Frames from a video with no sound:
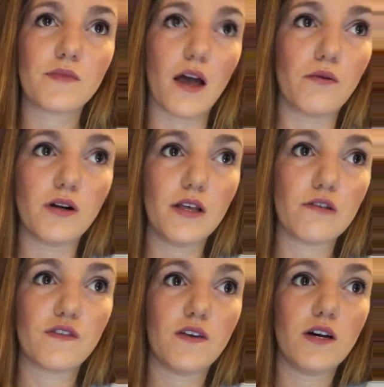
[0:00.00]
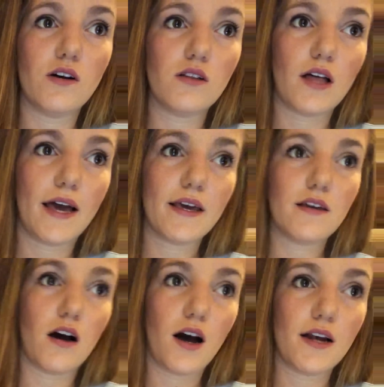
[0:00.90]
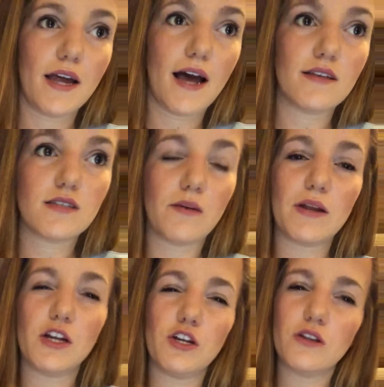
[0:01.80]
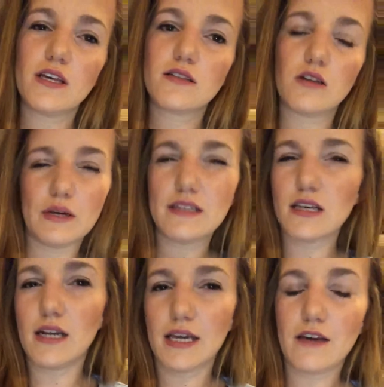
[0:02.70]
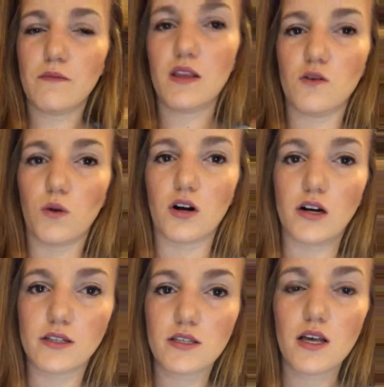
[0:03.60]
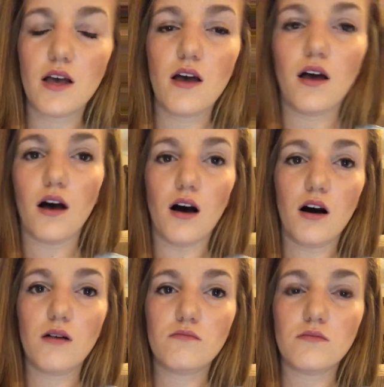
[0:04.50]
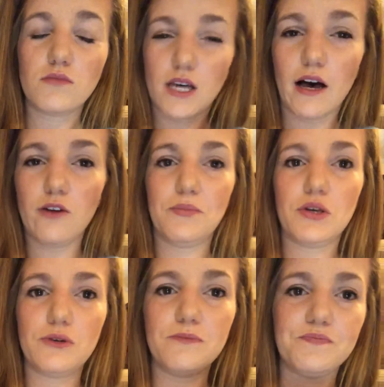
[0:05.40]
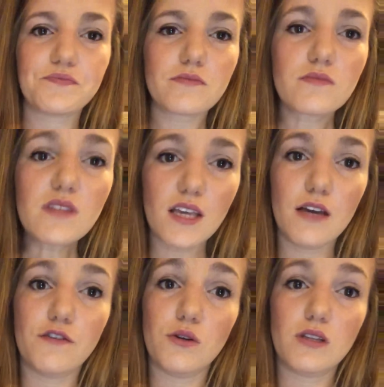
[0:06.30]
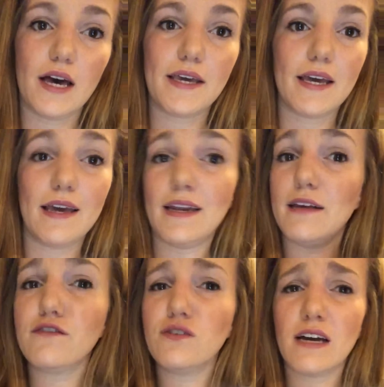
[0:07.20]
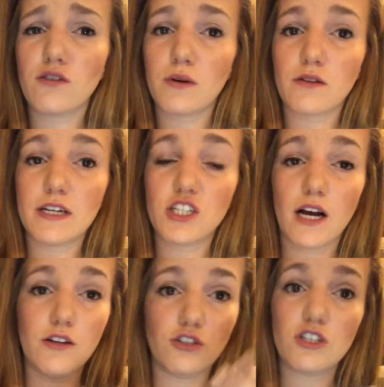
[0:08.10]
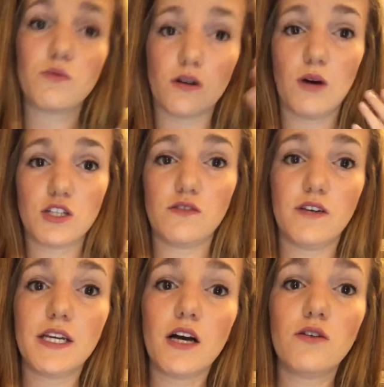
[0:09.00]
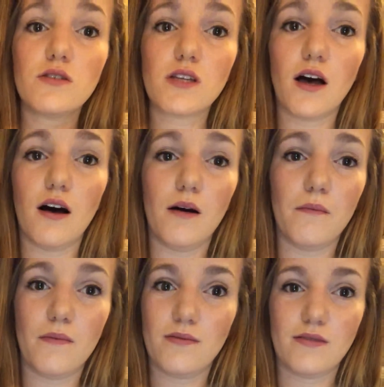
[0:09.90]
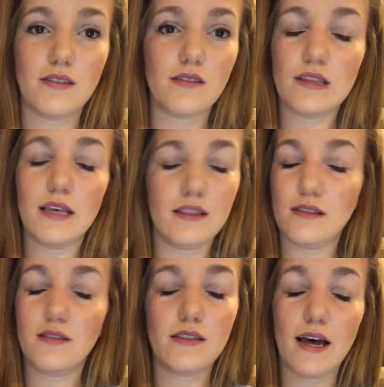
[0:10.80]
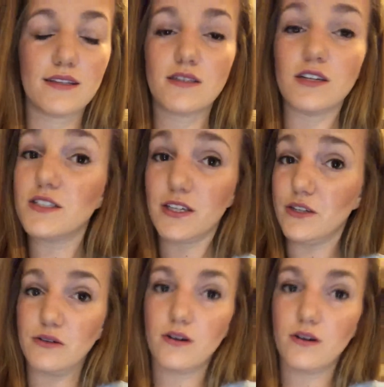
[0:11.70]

I really feel like God has sent me to do this, so he's going to give me the words to help you if you would like it. And if you never want to reach out and you just want to watch the videos, then that's good too.